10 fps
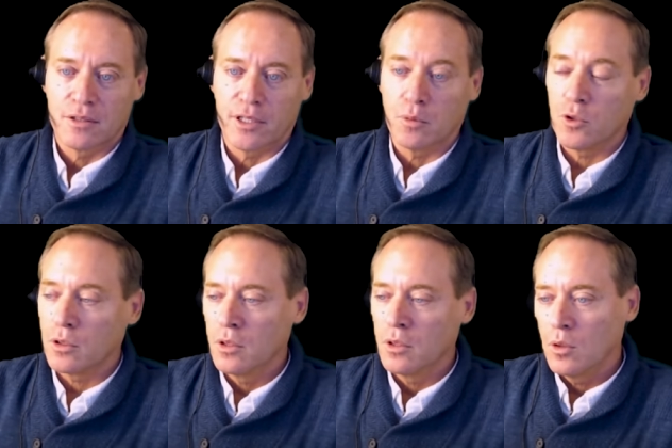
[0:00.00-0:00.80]
Right?
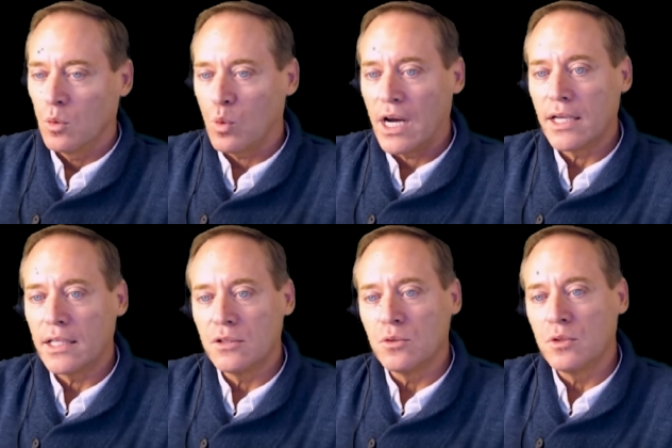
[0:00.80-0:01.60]
Well, why
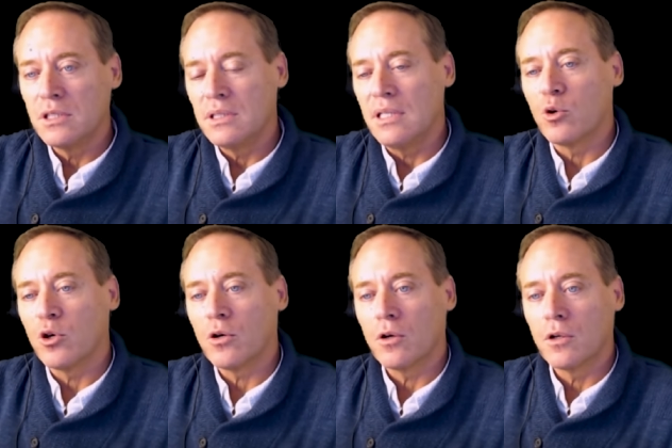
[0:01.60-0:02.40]
do the
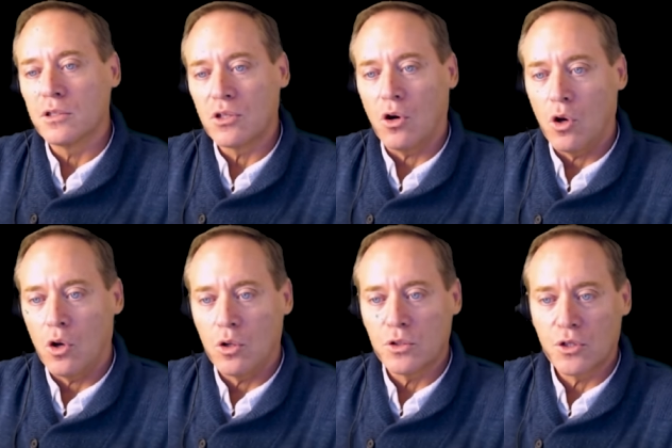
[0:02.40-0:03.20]
zebra herds
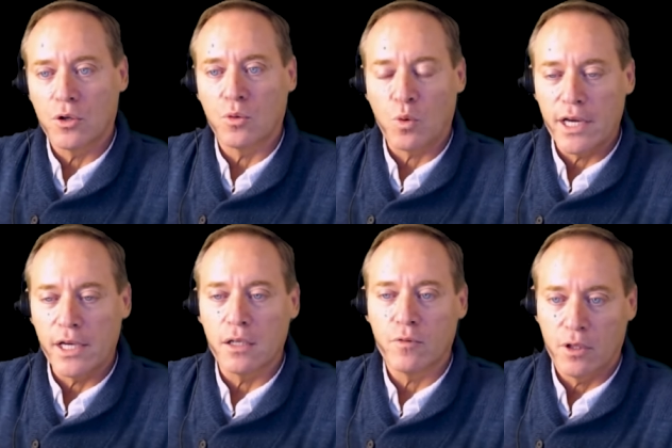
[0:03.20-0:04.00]
all turn
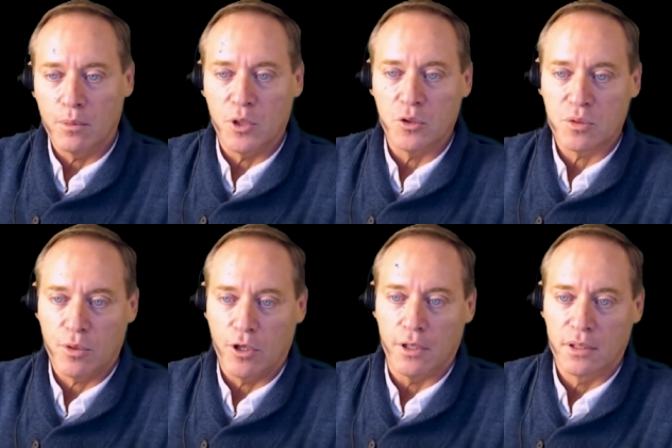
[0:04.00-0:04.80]
right for the most
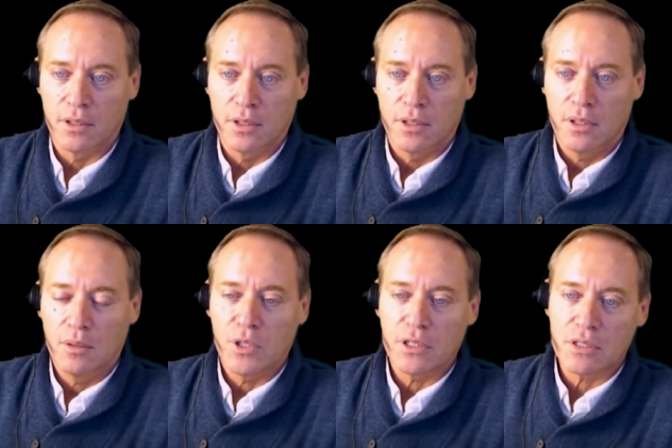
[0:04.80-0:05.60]
part?
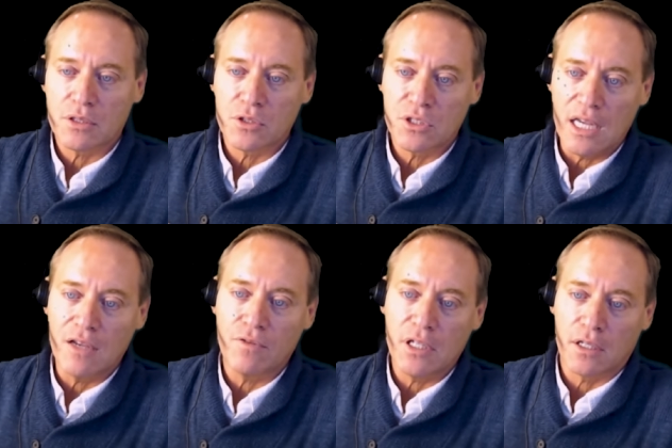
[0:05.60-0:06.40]
Because there's
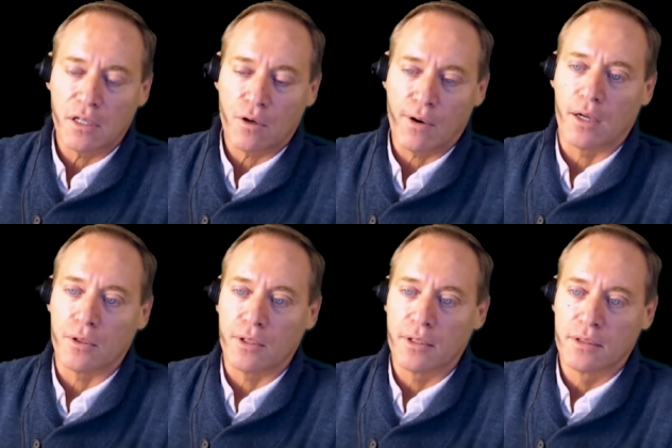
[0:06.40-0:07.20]
safety in a
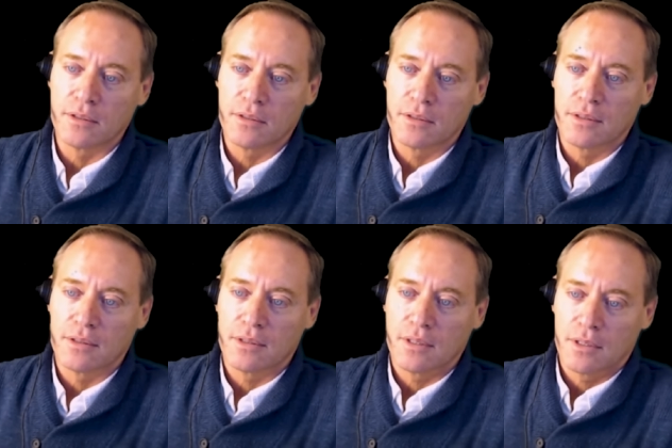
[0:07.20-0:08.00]
crowd.
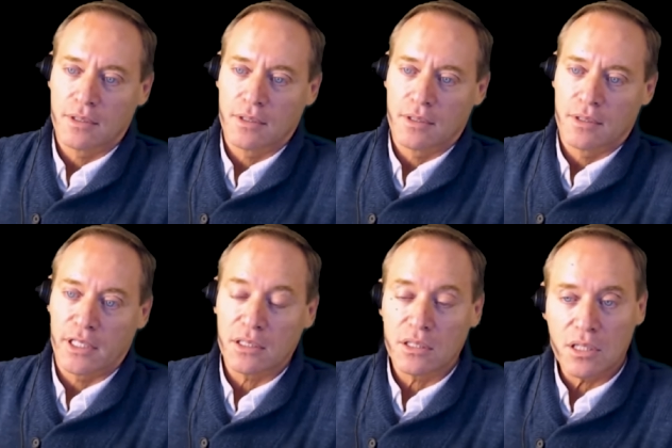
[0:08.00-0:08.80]

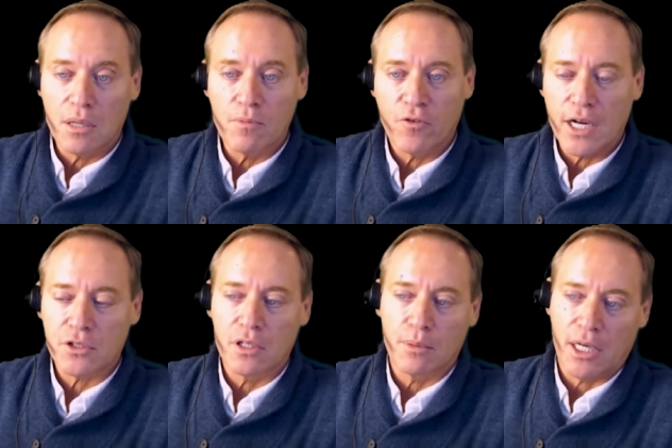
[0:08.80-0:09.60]
Right? Some
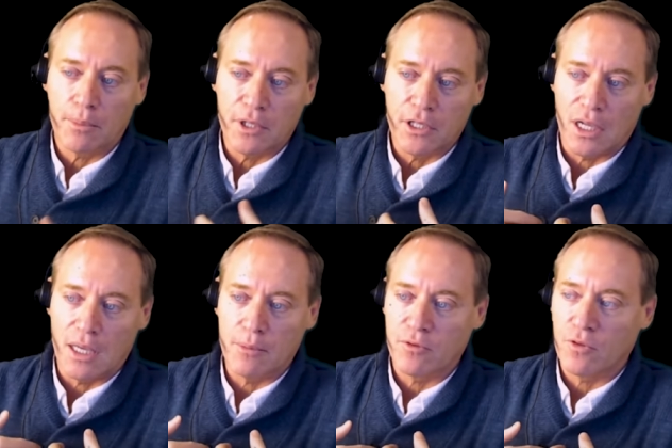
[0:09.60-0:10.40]
fraction of the population,
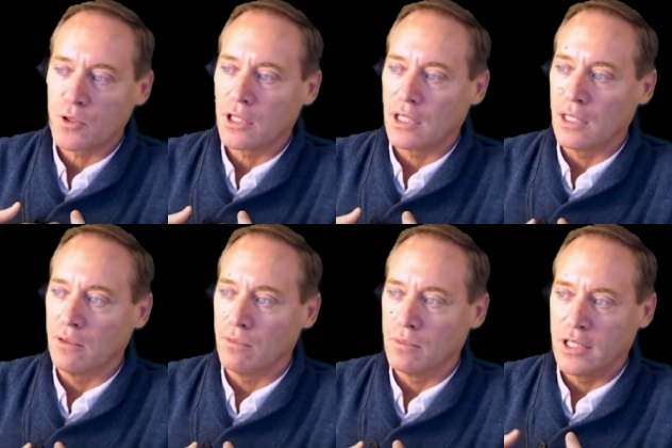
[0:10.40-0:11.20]
I'm unfortunately
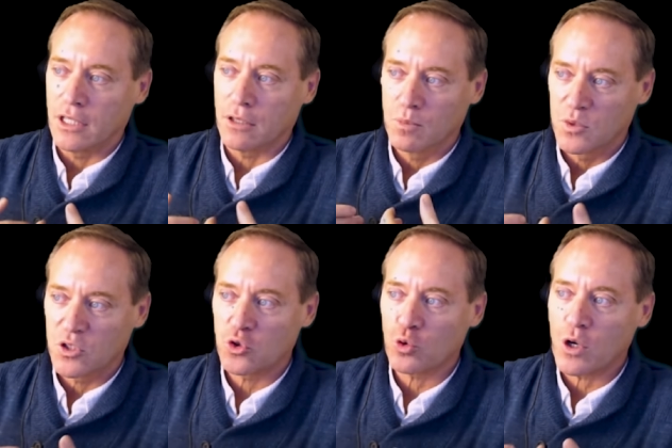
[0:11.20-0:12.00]
in, you know,
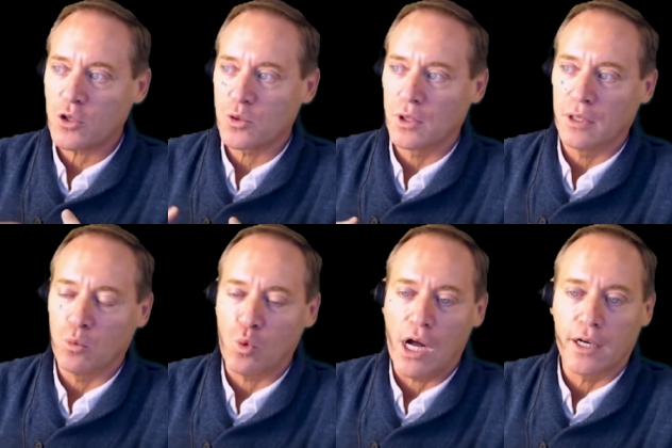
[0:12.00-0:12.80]
structurally
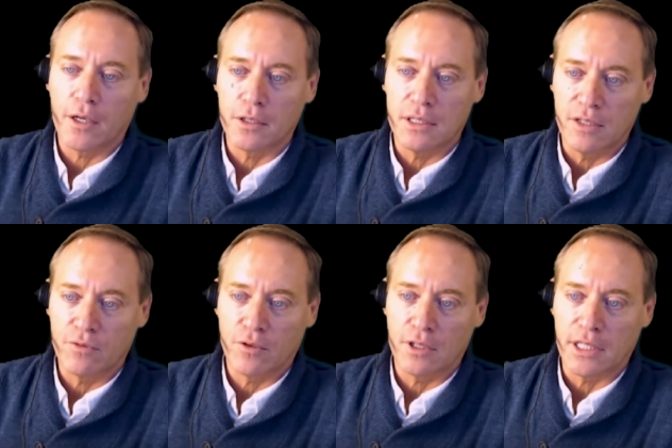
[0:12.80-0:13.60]
wired
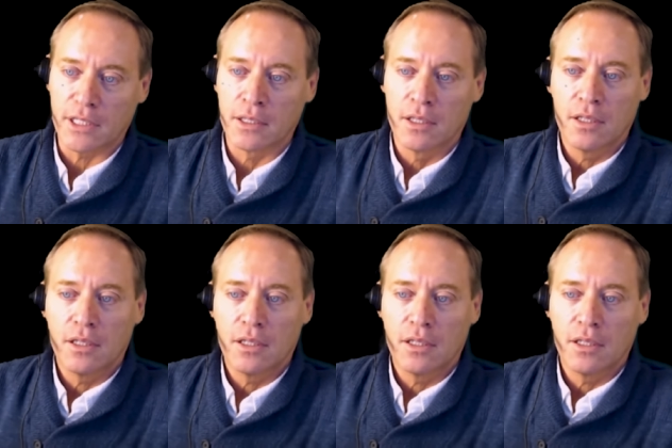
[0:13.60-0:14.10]
differently